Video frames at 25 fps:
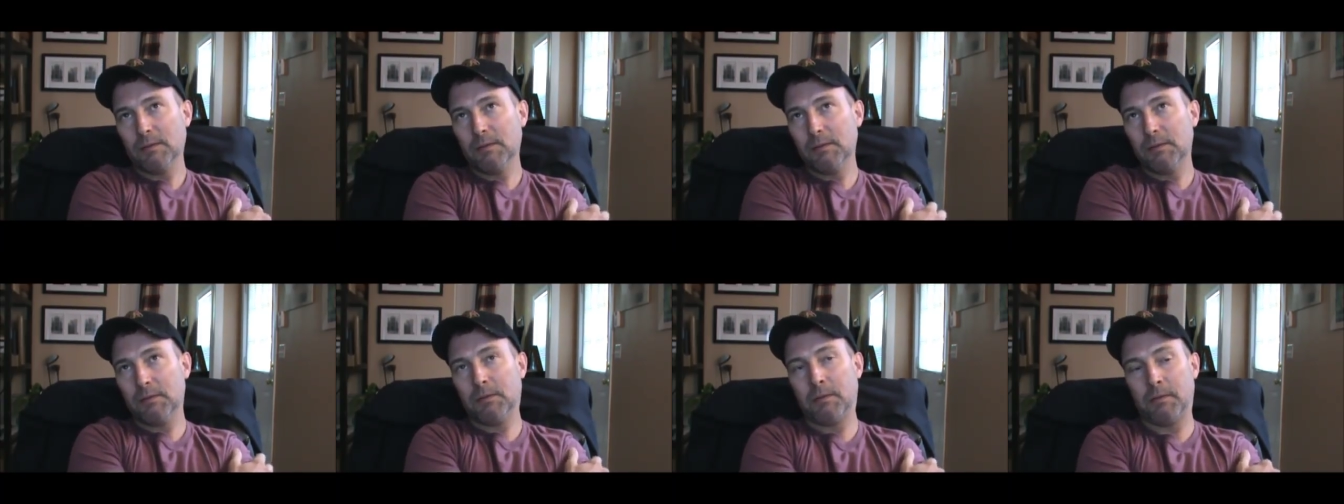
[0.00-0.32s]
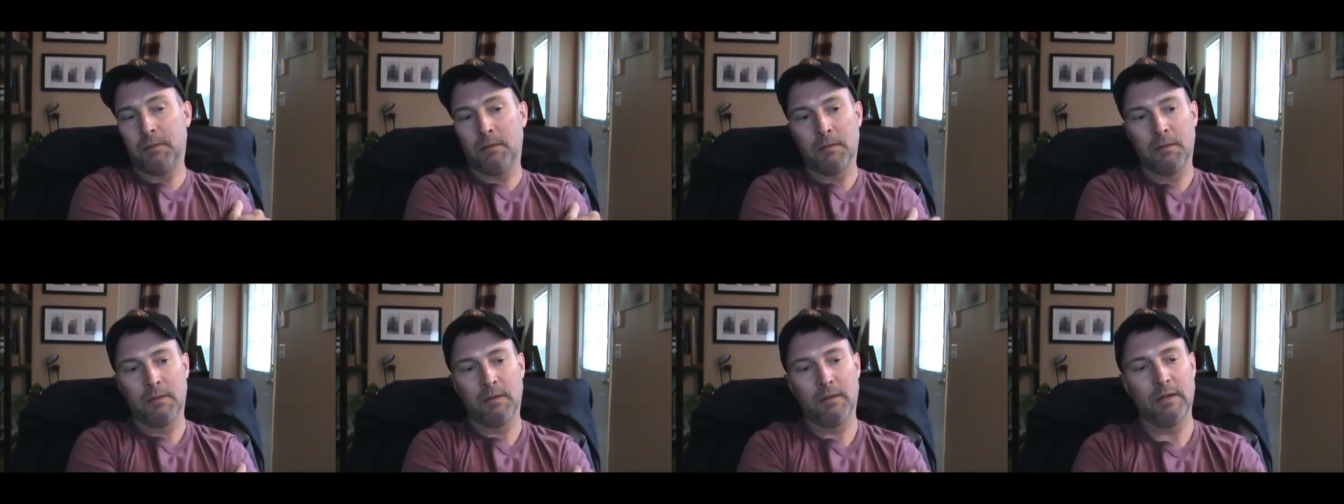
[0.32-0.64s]

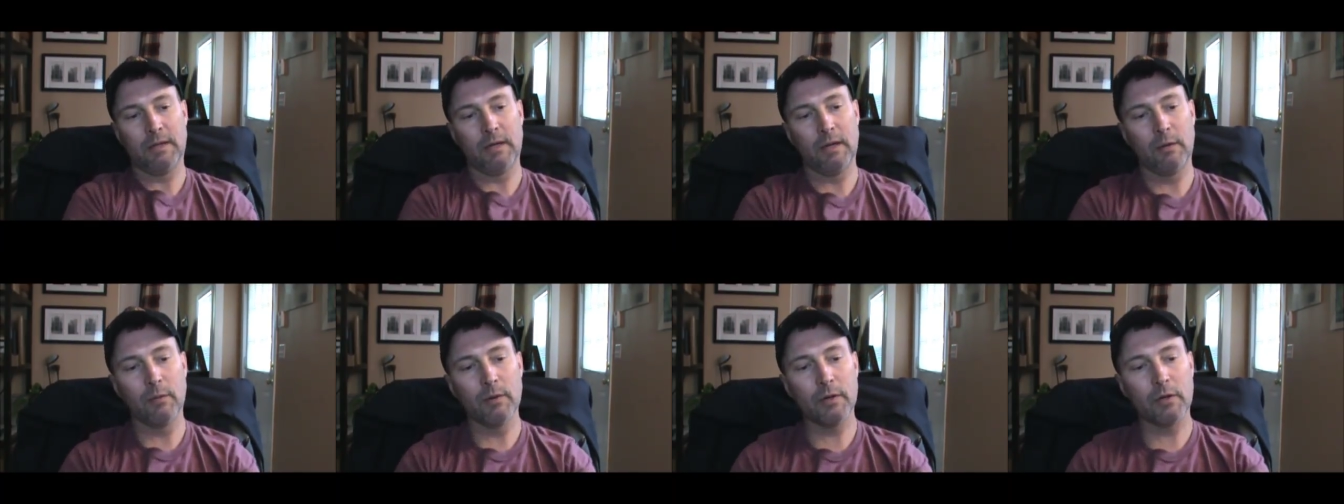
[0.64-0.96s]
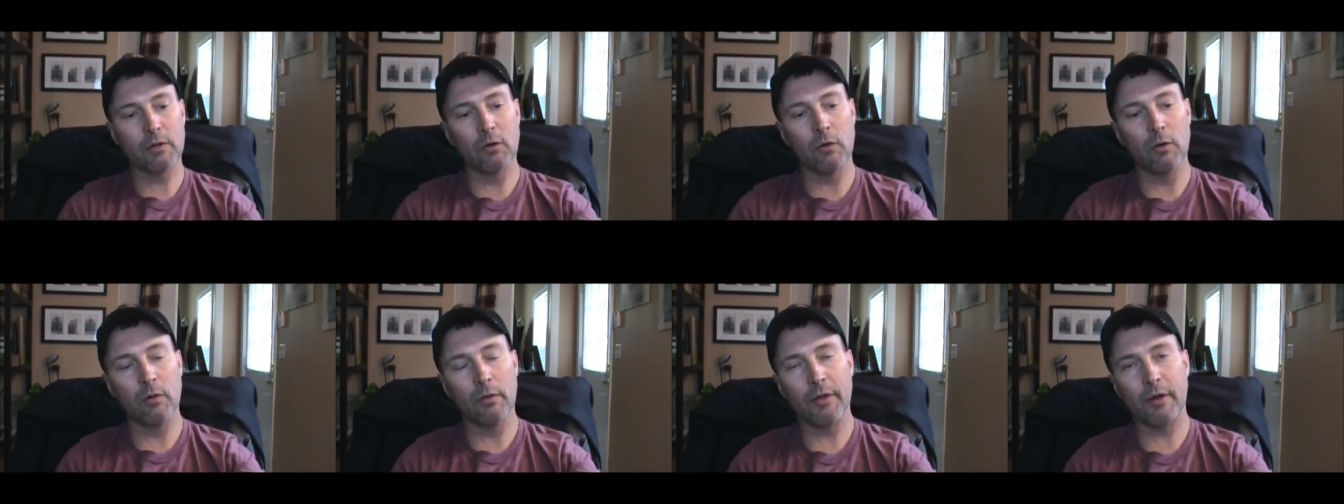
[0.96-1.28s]
I
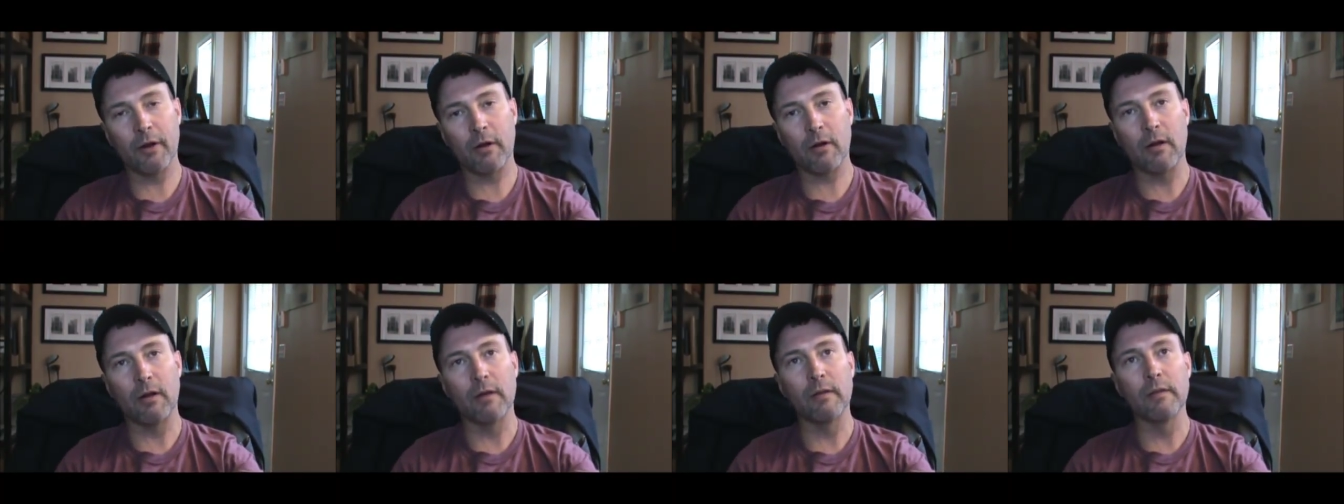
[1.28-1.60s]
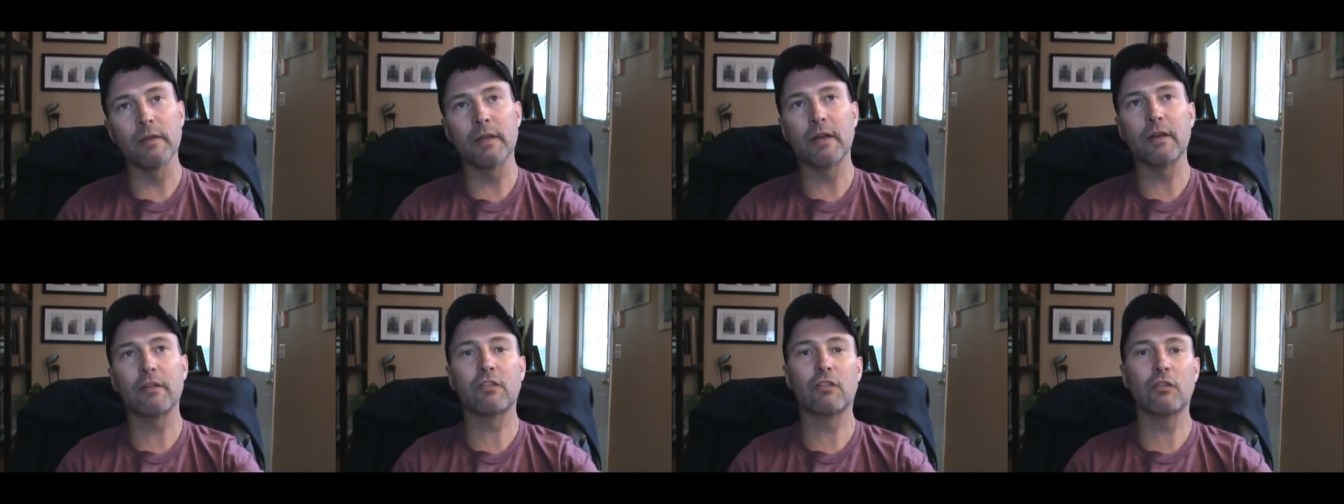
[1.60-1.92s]
would go there
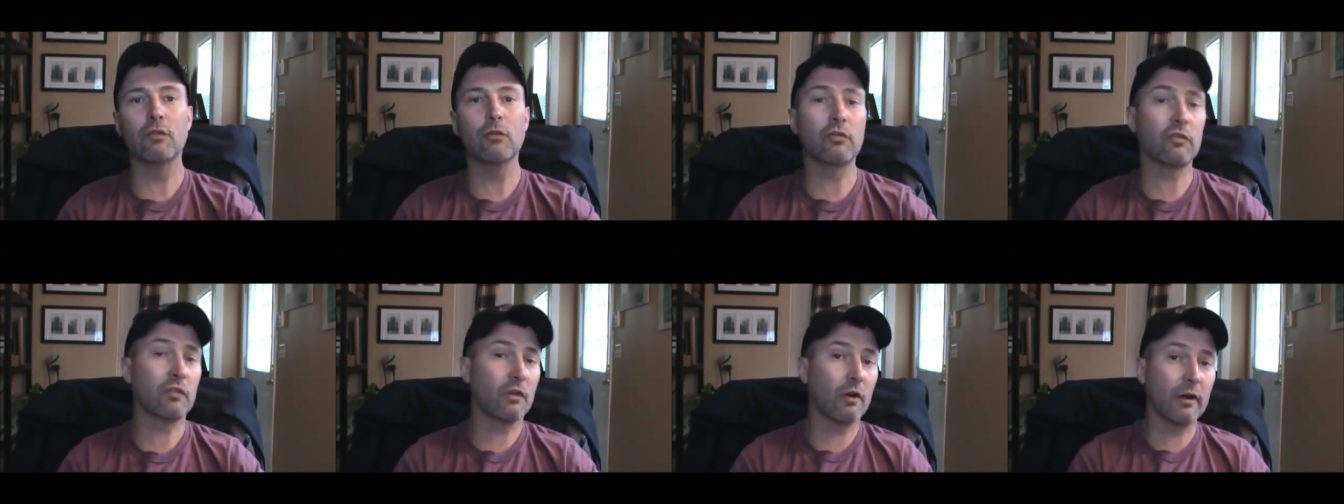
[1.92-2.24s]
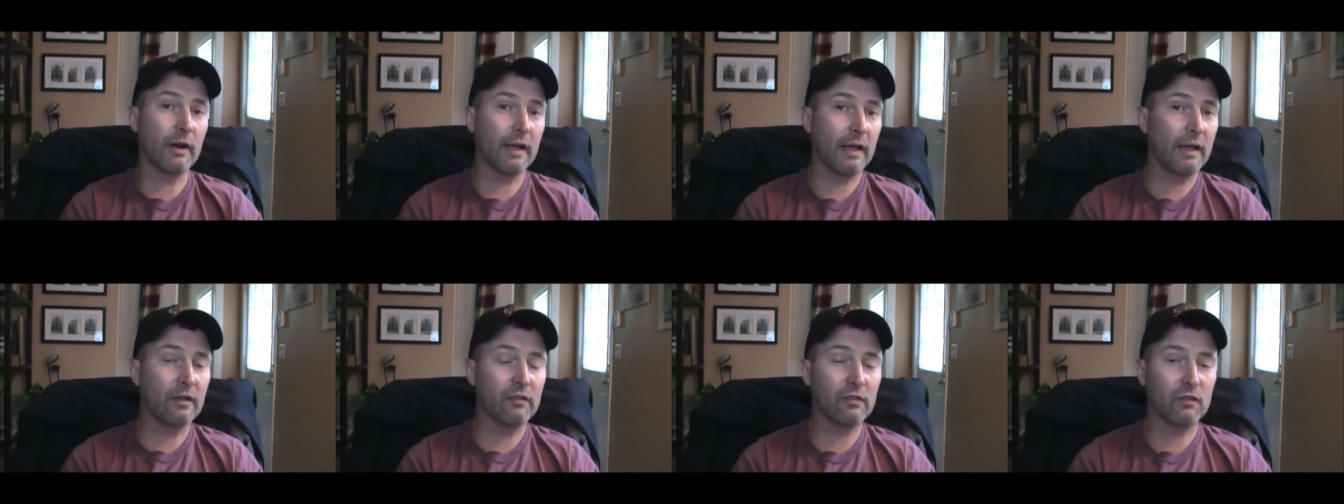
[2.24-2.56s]
unless you
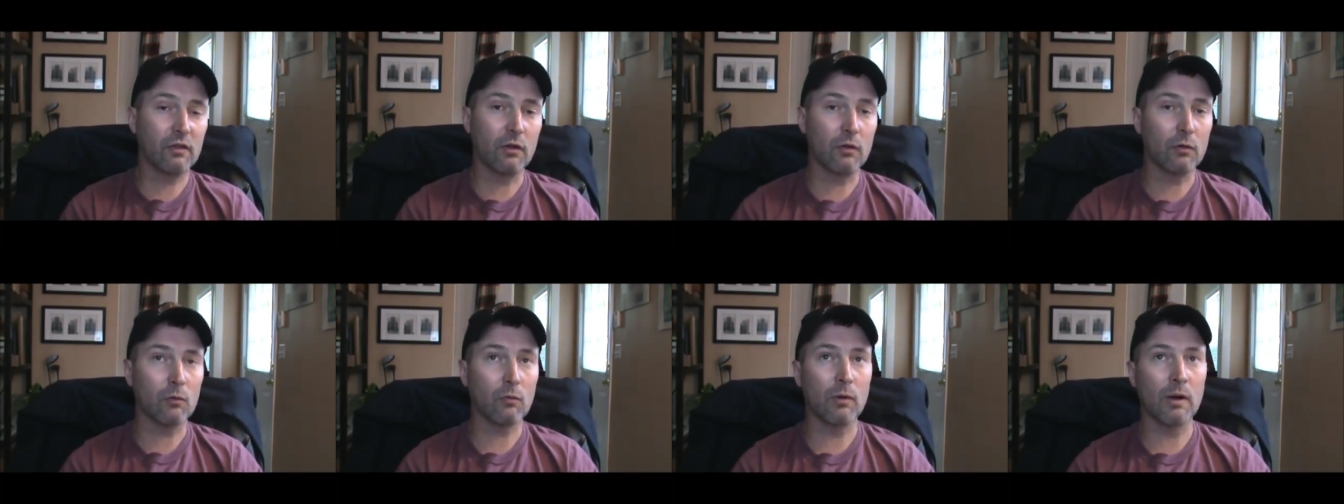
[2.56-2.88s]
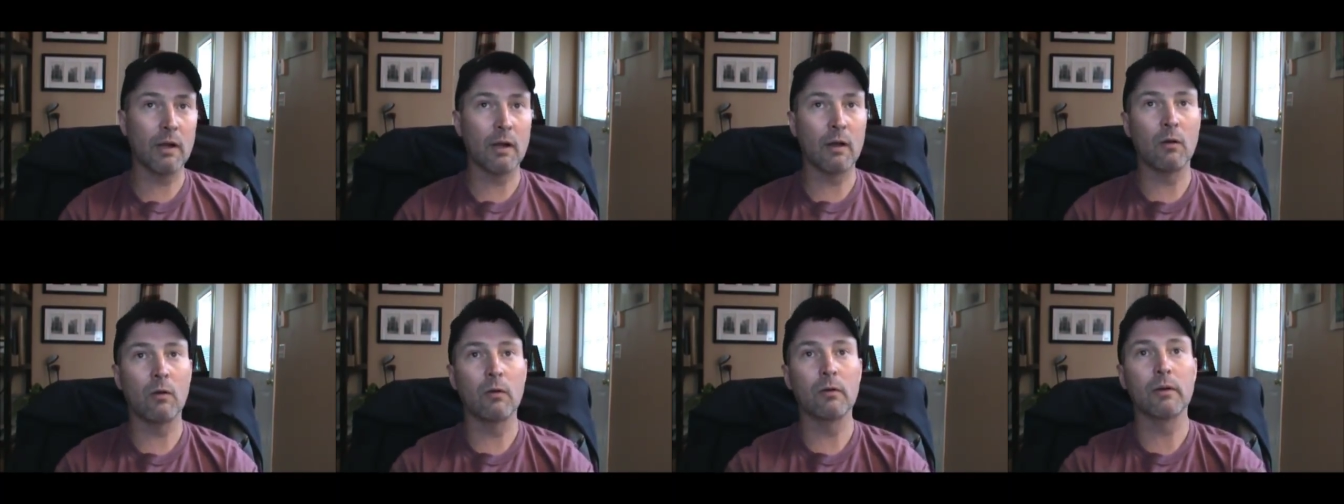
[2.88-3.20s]
start asking
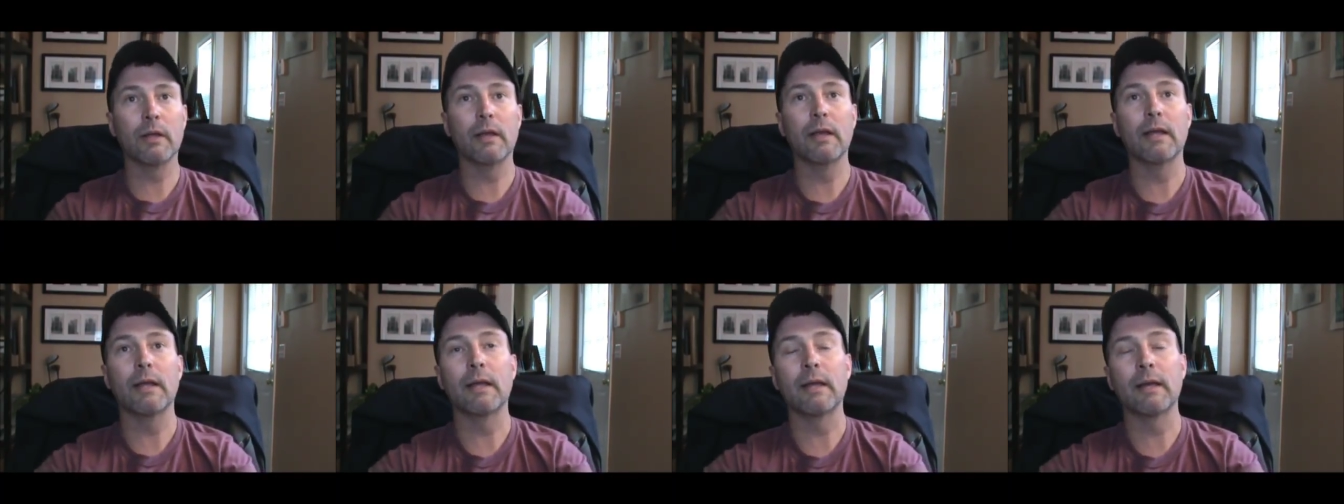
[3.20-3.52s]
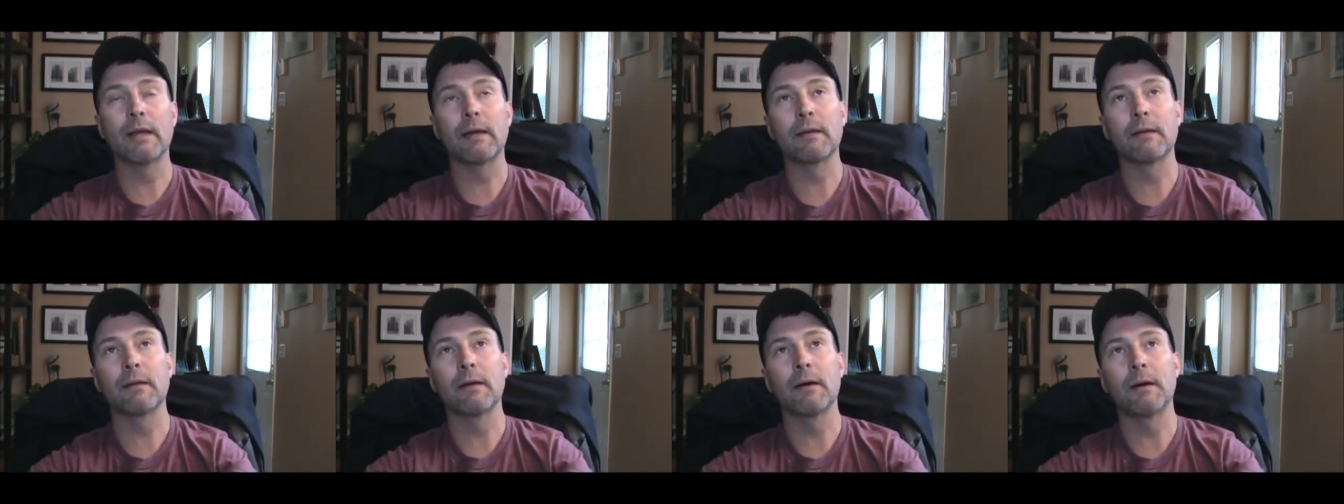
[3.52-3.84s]
around
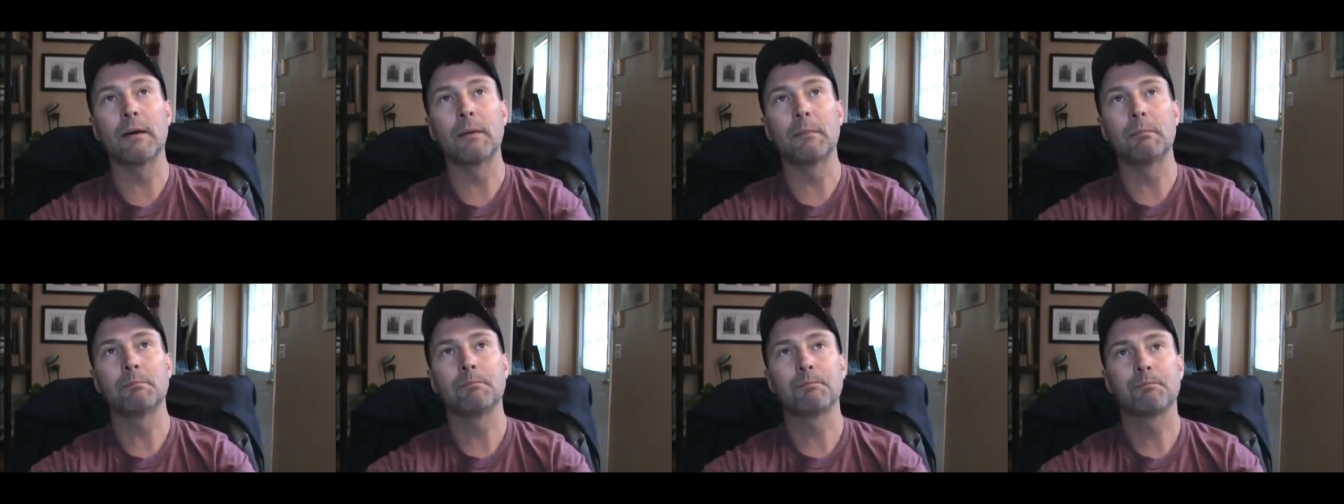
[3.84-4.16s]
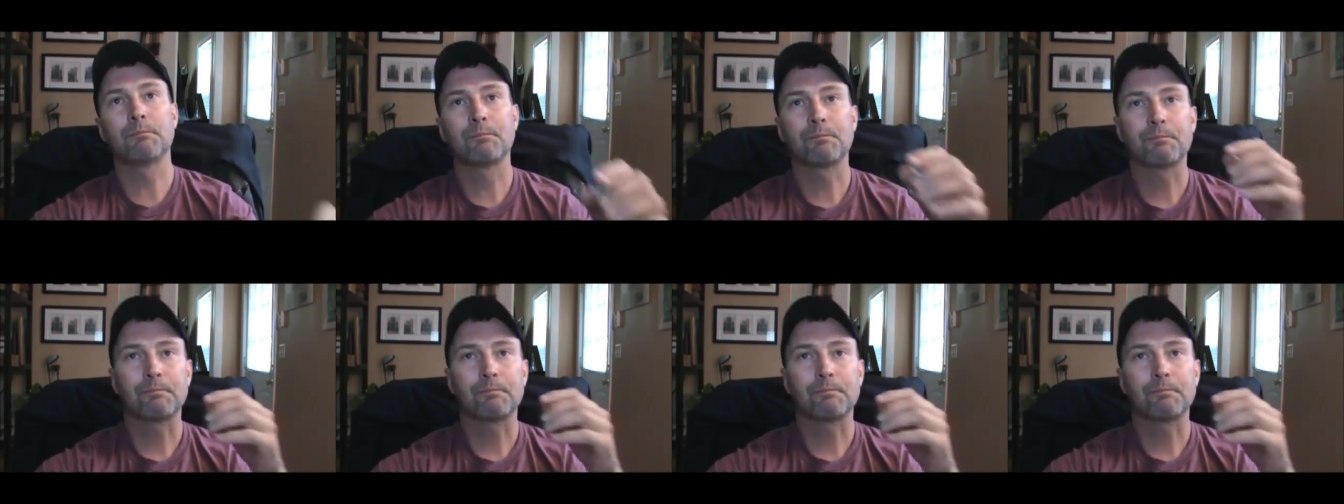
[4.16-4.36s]
and